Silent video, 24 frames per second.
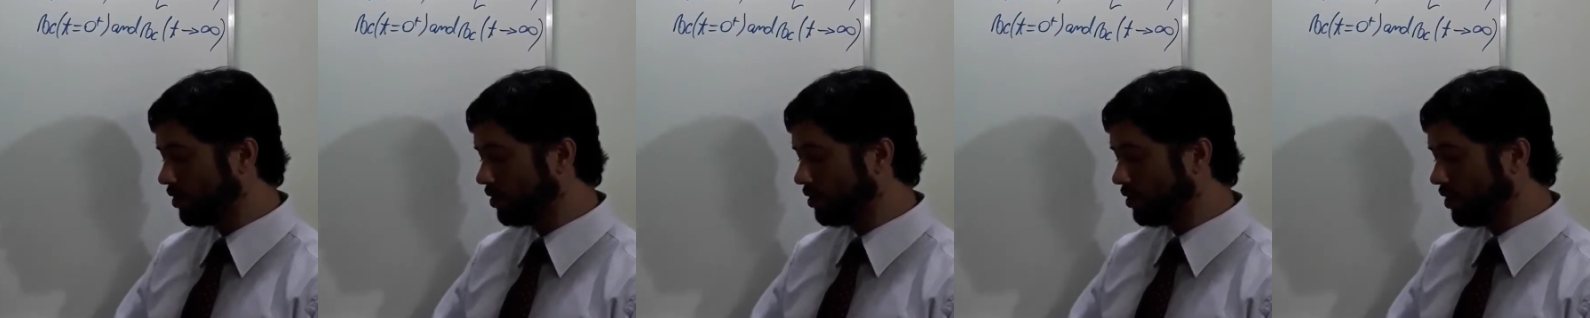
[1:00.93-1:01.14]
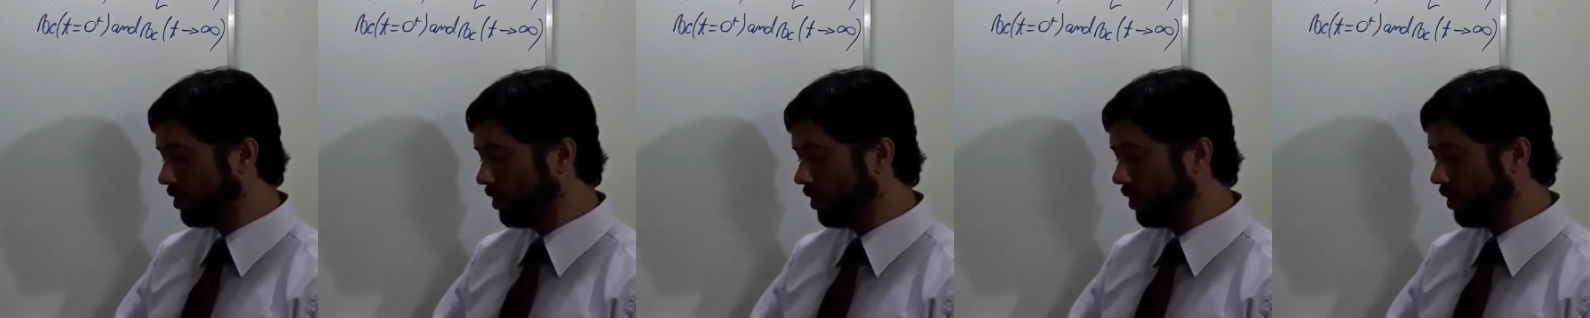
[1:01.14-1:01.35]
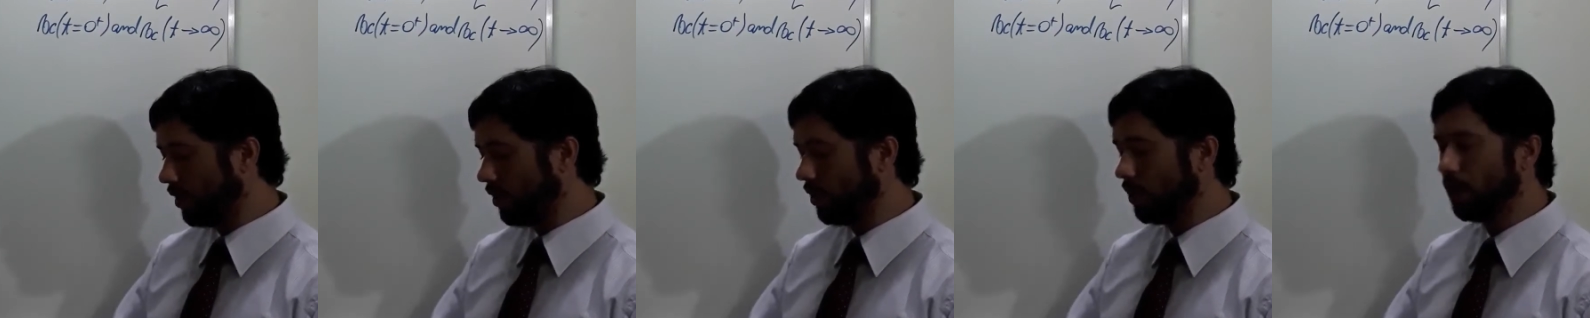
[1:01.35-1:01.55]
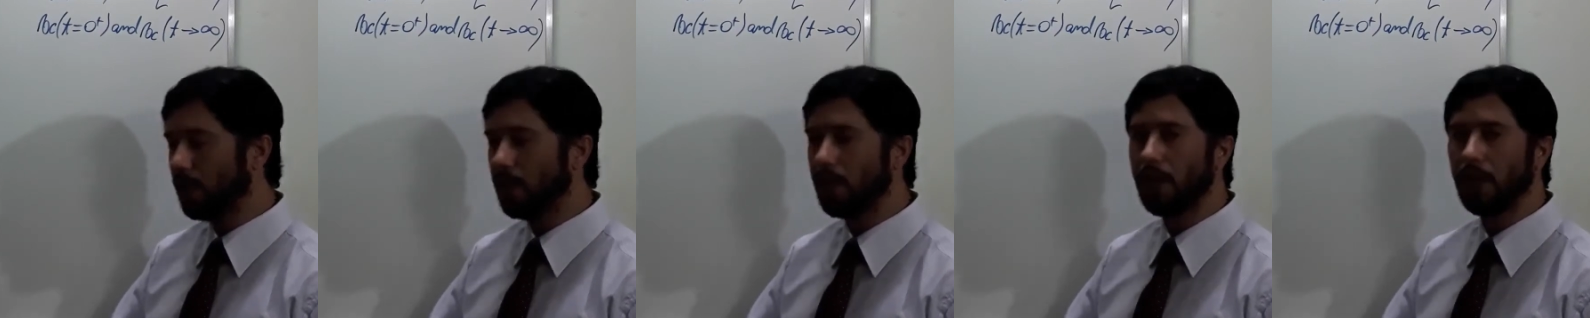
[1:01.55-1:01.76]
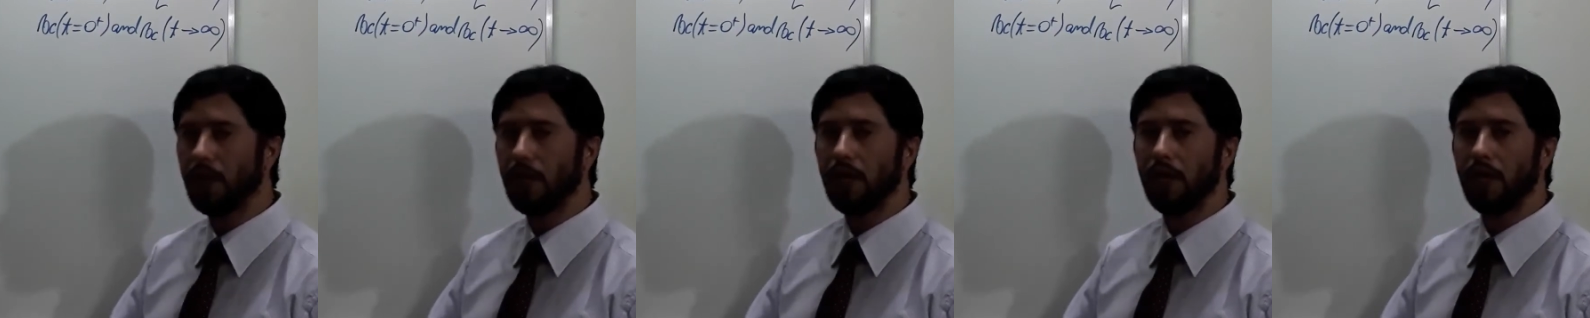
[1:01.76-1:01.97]
T
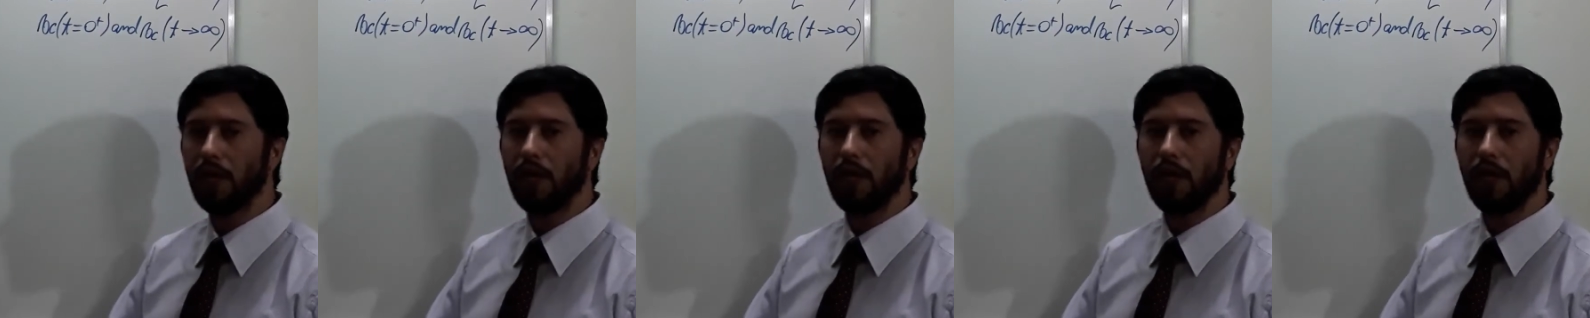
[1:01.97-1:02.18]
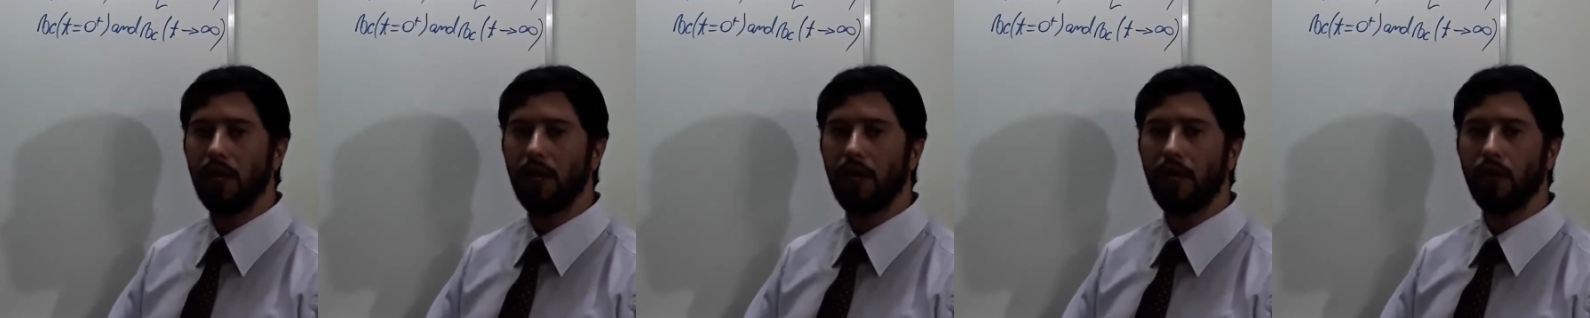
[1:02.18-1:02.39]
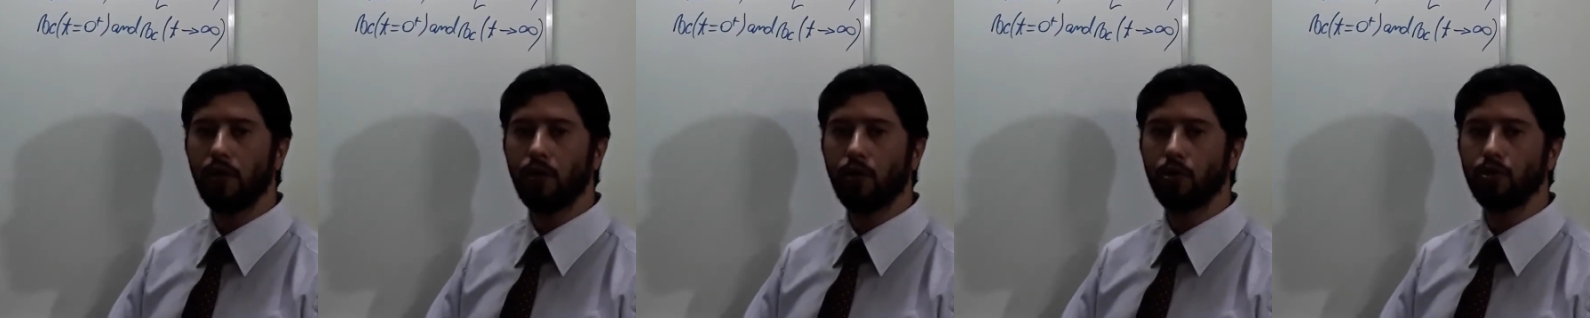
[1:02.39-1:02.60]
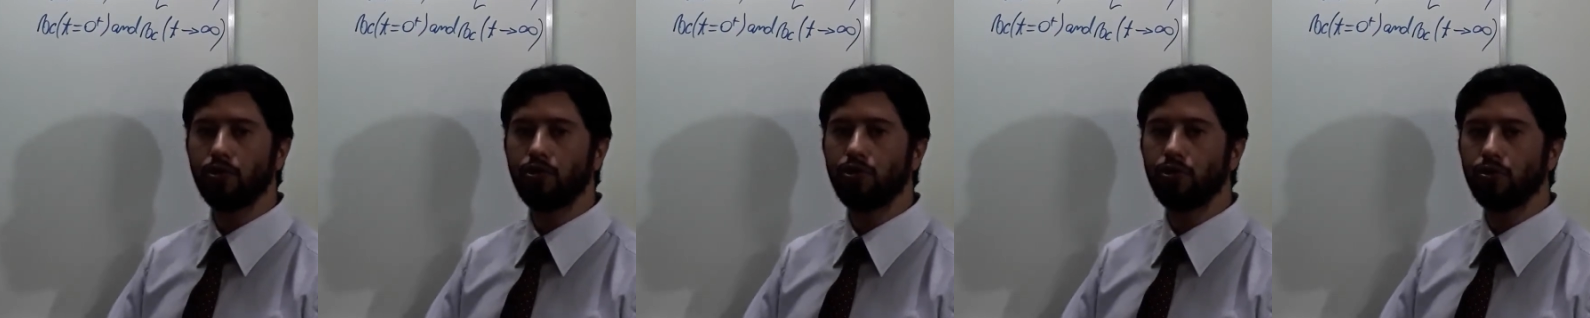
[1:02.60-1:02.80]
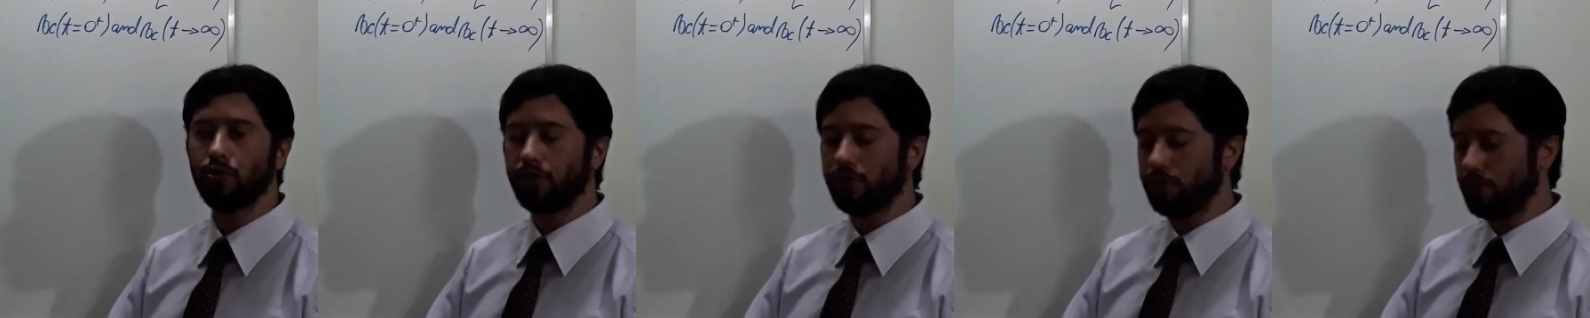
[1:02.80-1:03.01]
equal
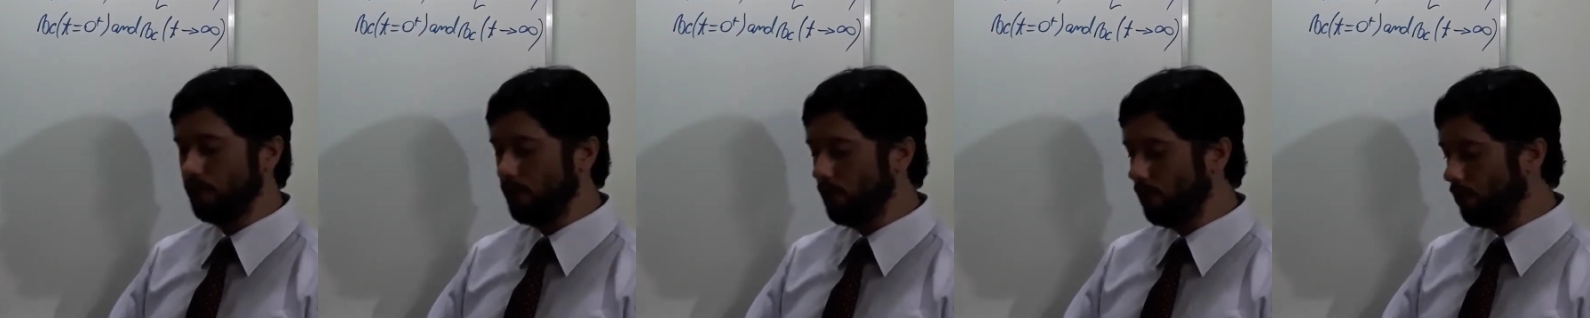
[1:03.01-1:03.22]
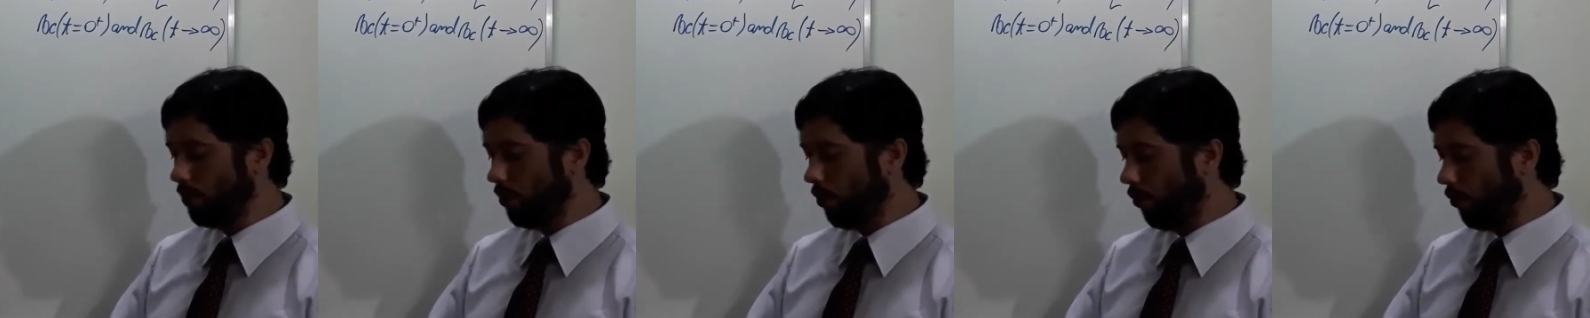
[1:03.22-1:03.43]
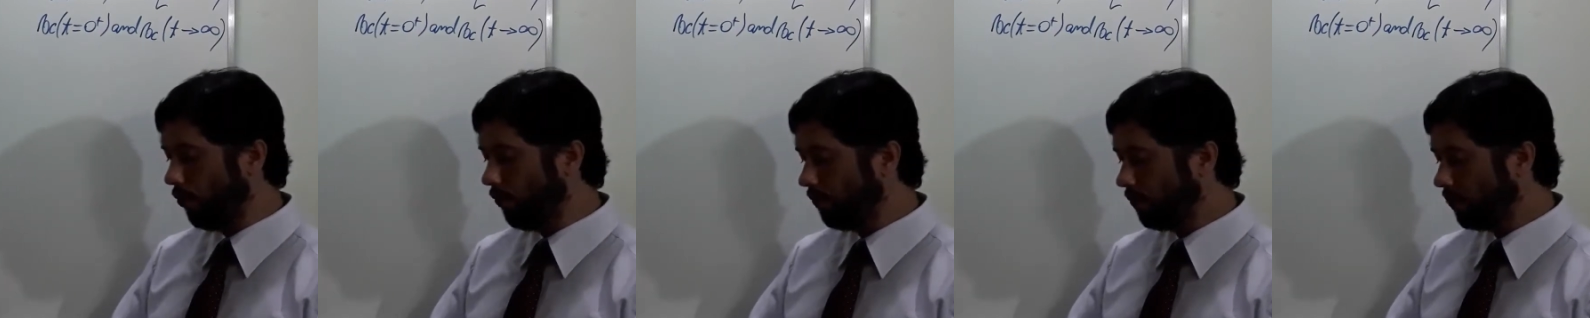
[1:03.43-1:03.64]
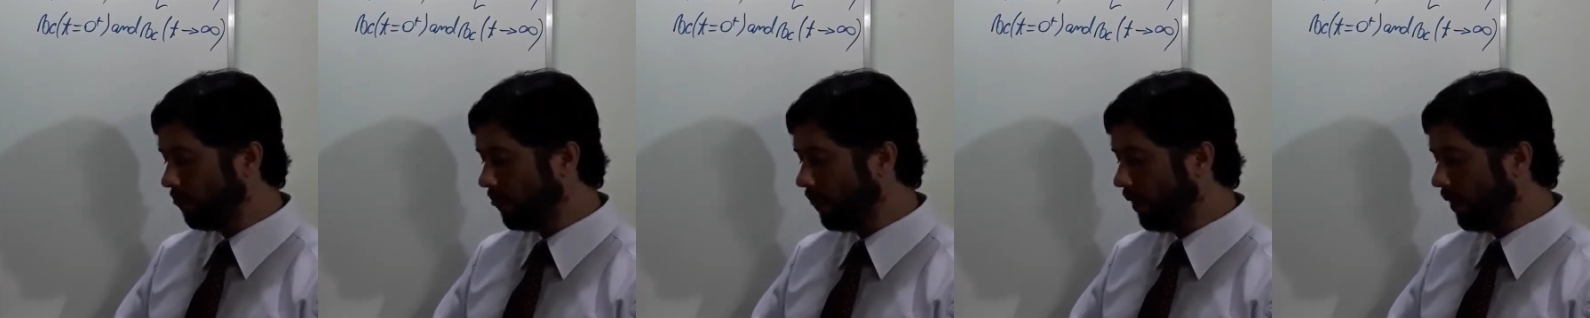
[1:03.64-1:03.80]
to 0,